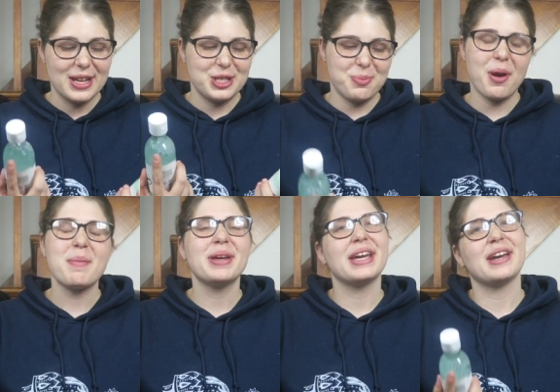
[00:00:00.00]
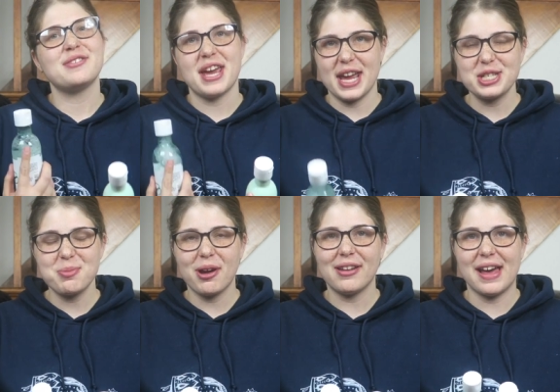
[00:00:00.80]
she brought me a gift and
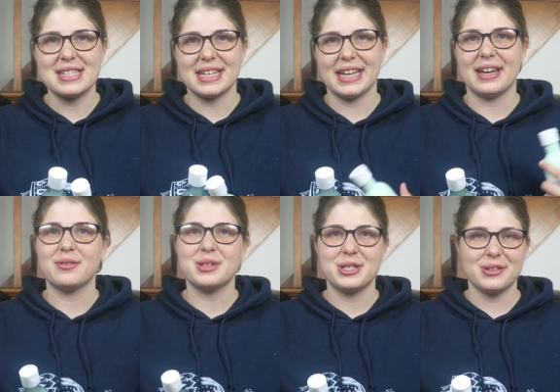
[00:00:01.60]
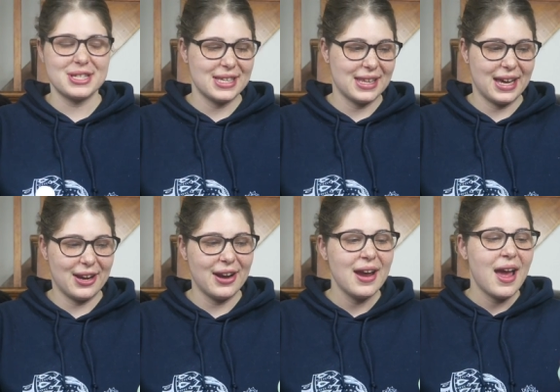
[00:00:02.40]
she brought Eliza a gift, which you'll see
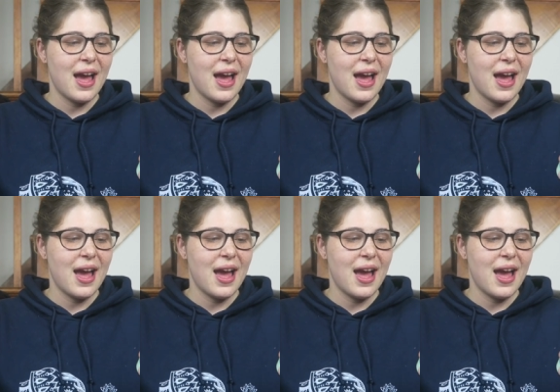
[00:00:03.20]
later.